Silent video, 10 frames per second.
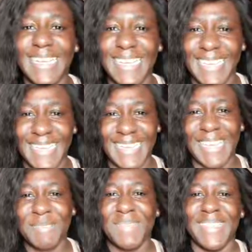
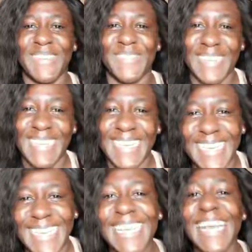below,
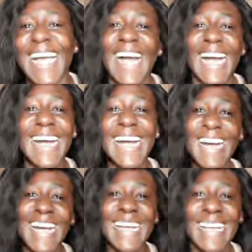
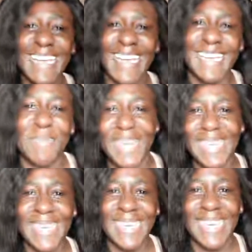hi
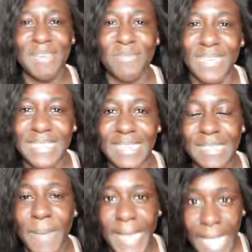Becky, Precious.
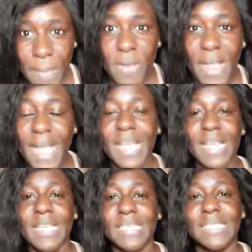My camera,
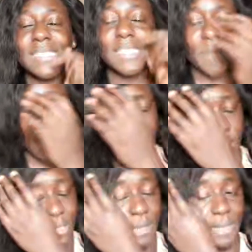this is my
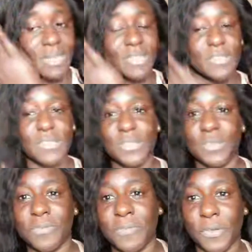phone I'm actually using
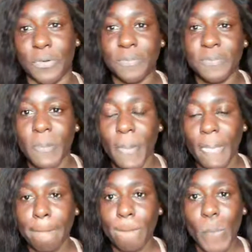to film.
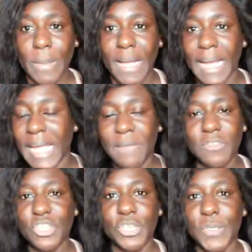I
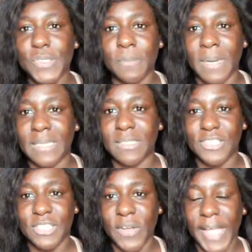haven't used my
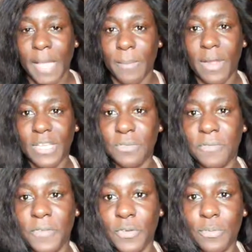digital camera to
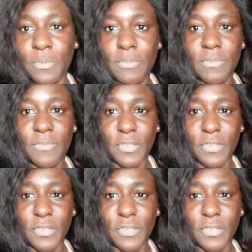film for